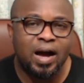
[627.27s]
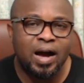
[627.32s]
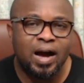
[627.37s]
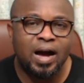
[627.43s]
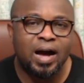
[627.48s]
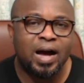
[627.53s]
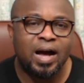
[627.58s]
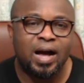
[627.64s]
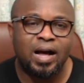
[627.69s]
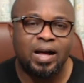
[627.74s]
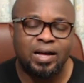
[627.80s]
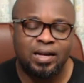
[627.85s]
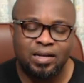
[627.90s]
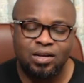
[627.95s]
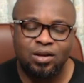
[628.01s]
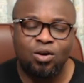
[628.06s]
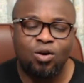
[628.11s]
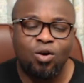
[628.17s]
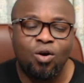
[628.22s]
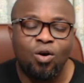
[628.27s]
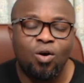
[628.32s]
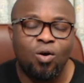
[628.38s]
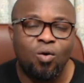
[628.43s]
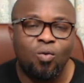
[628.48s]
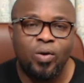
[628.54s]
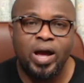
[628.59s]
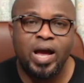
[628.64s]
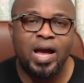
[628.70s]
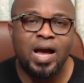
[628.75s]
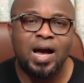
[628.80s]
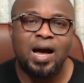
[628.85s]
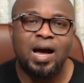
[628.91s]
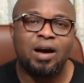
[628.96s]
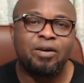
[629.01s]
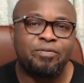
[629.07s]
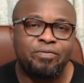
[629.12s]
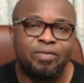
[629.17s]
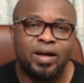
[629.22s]
are, or were
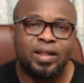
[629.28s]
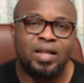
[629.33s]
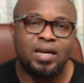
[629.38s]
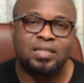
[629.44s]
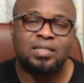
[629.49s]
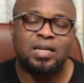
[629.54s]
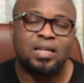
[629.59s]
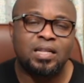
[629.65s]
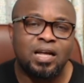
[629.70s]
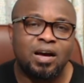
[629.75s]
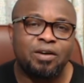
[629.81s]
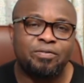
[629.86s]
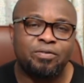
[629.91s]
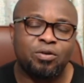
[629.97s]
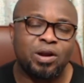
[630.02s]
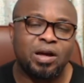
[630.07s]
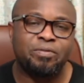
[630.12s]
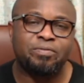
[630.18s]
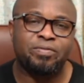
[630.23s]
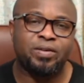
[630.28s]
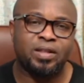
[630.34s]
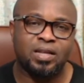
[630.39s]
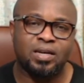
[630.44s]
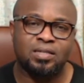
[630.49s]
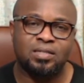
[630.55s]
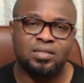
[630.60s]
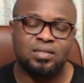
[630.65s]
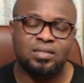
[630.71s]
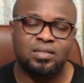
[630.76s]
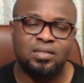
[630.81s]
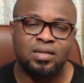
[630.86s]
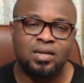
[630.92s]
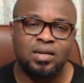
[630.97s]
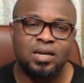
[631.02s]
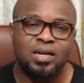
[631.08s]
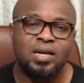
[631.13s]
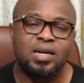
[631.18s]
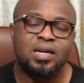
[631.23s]
our fathers and our grandfathers.
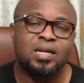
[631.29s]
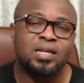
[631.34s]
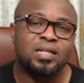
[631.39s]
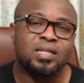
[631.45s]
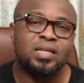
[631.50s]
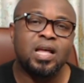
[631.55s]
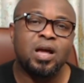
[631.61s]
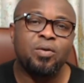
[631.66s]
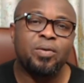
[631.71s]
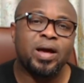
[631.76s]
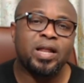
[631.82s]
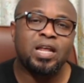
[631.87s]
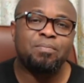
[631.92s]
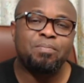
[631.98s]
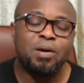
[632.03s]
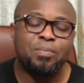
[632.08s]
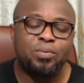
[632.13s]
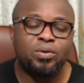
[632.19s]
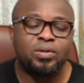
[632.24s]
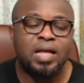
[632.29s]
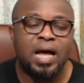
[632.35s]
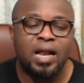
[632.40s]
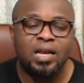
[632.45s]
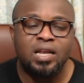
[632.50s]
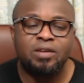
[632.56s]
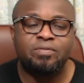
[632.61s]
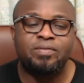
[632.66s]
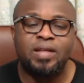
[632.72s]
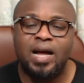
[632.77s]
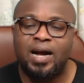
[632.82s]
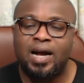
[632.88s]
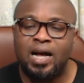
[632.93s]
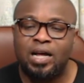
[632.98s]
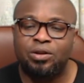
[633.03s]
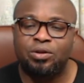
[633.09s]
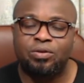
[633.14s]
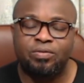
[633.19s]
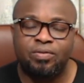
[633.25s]
They were the people that lived that
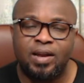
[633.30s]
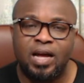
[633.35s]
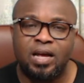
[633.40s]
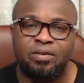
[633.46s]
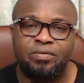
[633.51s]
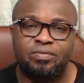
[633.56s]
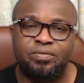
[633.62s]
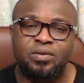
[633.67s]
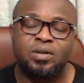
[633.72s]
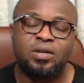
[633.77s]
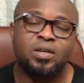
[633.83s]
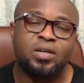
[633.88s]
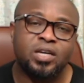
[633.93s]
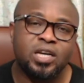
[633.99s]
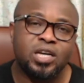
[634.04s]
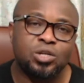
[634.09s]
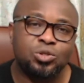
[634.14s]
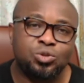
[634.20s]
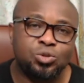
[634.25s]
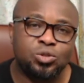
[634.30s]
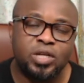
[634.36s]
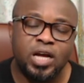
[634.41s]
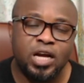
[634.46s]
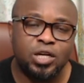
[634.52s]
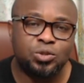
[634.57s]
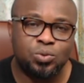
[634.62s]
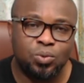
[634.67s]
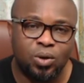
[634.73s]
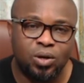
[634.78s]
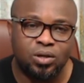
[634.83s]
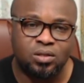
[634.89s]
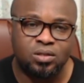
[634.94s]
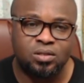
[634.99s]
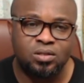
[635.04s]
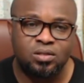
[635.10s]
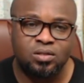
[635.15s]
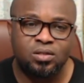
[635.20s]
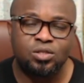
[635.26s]
kind of life. In today's
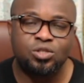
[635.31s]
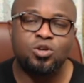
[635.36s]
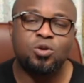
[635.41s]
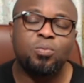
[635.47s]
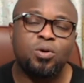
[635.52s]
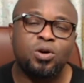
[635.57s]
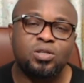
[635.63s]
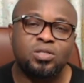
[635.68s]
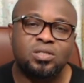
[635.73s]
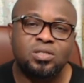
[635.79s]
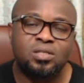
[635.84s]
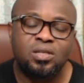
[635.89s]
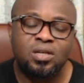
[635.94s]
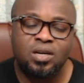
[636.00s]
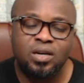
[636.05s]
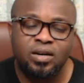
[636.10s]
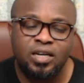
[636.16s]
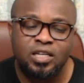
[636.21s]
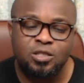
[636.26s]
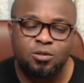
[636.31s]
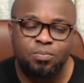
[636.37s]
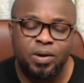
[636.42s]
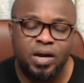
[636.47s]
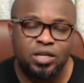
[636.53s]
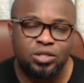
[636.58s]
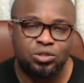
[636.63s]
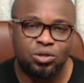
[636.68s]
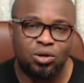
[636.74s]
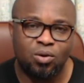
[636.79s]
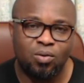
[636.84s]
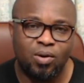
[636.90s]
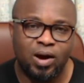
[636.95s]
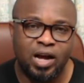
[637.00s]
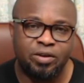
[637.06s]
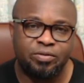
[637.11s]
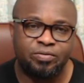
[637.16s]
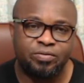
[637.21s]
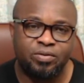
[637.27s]
world, you must respect your
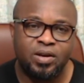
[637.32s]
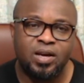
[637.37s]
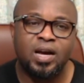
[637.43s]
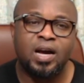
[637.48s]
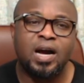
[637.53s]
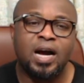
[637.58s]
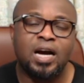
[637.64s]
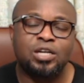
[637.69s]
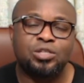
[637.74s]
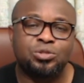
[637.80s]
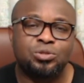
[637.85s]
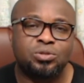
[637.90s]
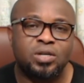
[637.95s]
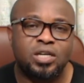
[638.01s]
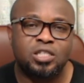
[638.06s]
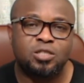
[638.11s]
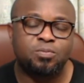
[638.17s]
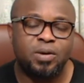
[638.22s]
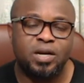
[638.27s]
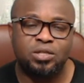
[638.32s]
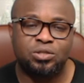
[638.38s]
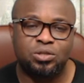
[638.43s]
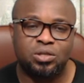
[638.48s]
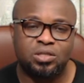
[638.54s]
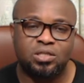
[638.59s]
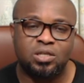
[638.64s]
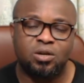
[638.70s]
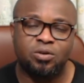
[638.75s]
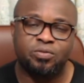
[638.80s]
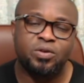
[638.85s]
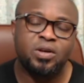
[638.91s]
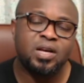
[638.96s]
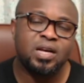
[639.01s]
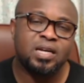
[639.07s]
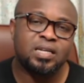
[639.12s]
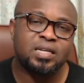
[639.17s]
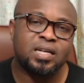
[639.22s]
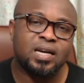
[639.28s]
wife as you respect yourself.
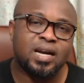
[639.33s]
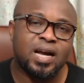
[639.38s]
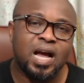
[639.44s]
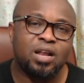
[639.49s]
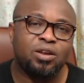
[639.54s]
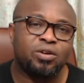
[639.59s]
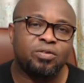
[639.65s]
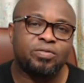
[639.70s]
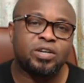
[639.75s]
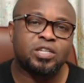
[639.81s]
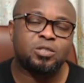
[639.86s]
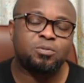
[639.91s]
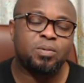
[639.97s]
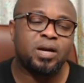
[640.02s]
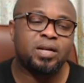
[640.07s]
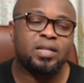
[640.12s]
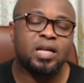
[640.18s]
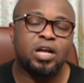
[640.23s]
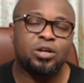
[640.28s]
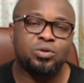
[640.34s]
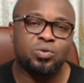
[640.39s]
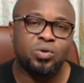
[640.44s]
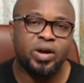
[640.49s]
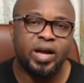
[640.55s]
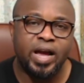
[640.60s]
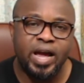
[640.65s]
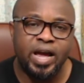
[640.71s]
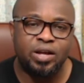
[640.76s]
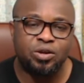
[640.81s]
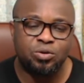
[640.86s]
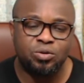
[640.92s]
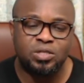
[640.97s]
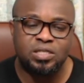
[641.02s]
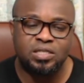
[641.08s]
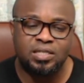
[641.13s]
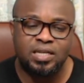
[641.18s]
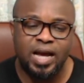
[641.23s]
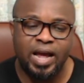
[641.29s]
The kind of respect that you
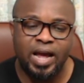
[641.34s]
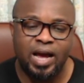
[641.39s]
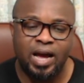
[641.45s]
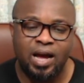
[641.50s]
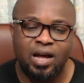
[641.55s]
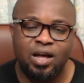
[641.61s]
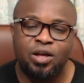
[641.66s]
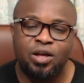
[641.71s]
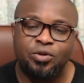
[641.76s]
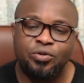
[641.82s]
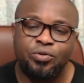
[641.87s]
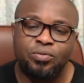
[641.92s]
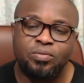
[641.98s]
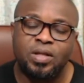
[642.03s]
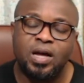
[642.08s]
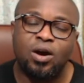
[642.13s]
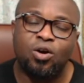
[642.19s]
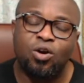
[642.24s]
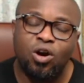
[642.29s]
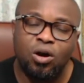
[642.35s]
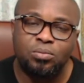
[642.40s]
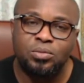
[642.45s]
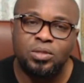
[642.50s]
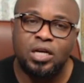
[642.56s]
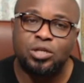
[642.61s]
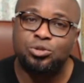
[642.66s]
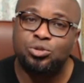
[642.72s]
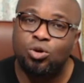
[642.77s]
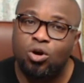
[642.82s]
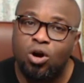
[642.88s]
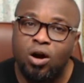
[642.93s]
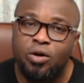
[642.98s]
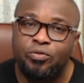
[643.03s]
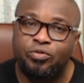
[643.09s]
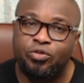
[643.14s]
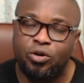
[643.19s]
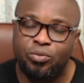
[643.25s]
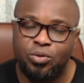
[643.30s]
desire that should come
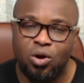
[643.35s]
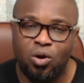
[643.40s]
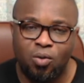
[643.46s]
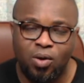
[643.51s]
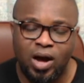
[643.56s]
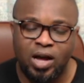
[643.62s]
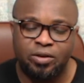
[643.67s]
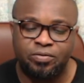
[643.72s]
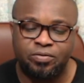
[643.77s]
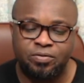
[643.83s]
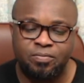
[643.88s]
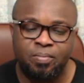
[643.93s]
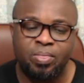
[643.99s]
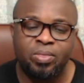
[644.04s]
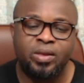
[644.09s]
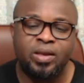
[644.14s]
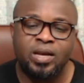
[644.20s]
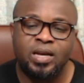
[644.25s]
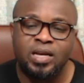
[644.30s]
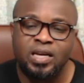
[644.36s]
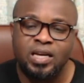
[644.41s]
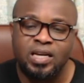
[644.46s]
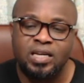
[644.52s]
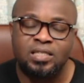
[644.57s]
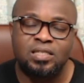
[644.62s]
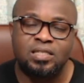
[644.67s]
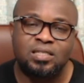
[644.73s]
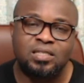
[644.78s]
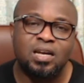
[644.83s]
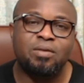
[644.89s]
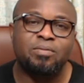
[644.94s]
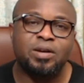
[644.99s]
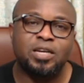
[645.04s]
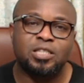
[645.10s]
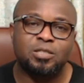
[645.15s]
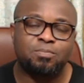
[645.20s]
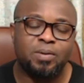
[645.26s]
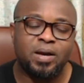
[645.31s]
from your wife is the same
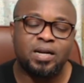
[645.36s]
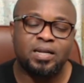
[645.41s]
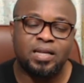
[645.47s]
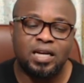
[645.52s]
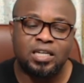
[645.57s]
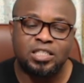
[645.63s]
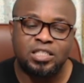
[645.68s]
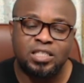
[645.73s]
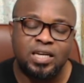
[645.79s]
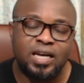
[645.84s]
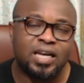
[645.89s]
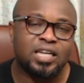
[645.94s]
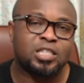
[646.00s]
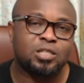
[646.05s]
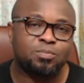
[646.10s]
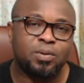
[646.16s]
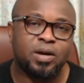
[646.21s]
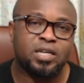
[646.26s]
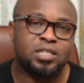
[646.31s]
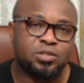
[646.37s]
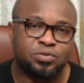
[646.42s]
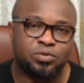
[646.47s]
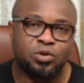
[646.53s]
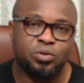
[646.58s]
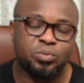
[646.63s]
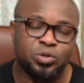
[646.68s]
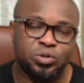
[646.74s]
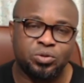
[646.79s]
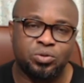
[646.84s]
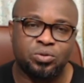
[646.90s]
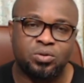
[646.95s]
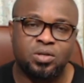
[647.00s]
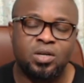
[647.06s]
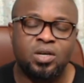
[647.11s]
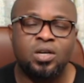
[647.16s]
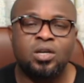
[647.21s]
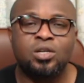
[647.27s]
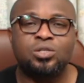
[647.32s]
respect that she expects from you.
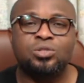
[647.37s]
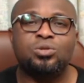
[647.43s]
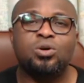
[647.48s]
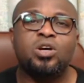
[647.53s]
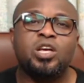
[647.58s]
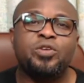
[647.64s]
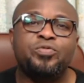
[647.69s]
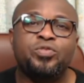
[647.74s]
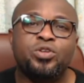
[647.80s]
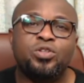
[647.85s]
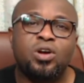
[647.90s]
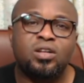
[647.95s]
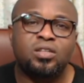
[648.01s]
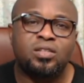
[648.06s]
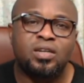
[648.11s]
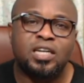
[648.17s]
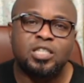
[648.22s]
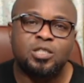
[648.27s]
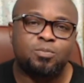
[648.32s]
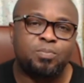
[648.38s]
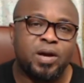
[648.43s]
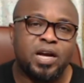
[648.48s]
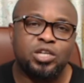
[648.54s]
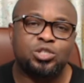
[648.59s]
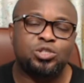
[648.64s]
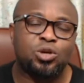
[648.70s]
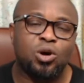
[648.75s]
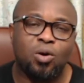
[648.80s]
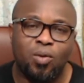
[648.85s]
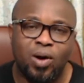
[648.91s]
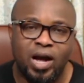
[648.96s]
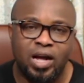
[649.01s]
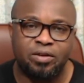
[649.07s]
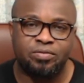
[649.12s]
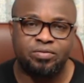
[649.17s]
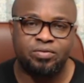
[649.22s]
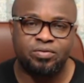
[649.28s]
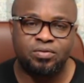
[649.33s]
So if you don't respect your
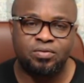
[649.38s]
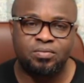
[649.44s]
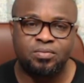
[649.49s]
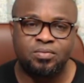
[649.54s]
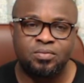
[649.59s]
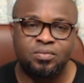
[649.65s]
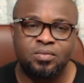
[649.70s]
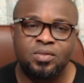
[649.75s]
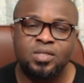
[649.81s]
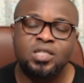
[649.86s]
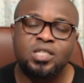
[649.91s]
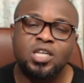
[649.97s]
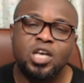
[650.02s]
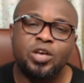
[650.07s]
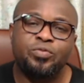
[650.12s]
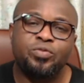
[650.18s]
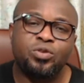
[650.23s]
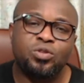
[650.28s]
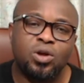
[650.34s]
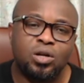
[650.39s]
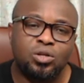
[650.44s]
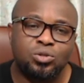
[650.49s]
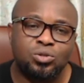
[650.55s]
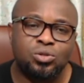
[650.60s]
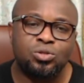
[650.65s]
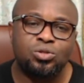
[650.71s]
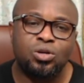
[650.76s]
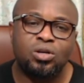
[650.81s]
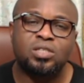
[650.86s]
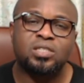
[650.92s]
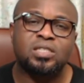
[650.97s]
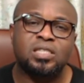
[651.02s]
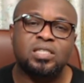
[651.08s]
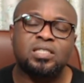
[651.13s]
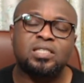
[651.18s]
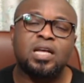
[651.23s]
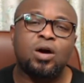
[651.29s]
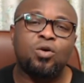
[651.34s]
wife, if you don't do those
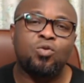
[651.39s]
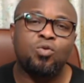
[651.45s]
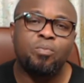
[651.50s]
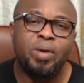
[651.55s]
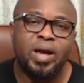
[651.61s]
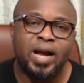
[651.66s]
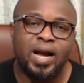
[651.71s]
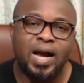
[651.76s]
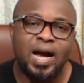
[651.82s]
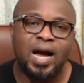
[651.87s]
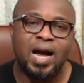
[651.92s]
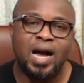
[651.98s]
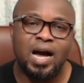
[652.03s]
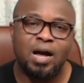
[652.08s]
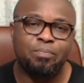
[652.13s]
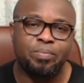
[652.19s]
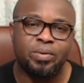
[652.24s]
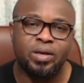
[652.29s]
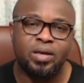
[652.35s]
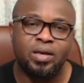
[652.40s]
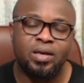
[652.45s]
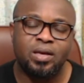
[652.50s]
things that will make her happy,